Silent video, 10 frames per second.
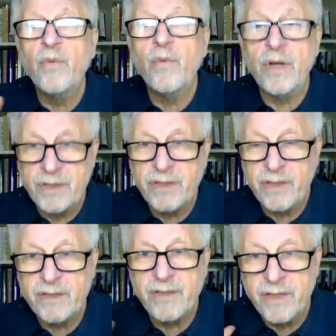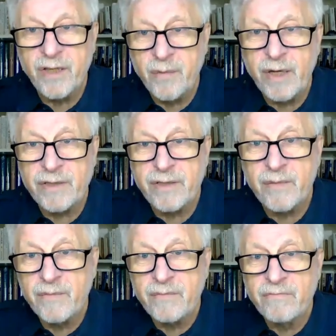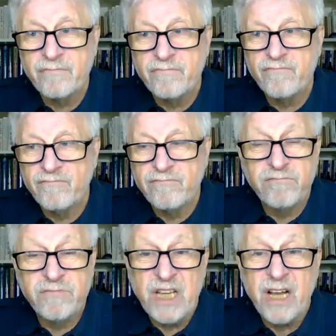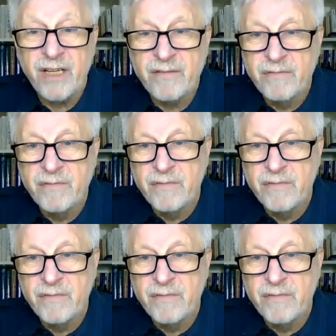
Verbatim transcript: which essentially makes them die.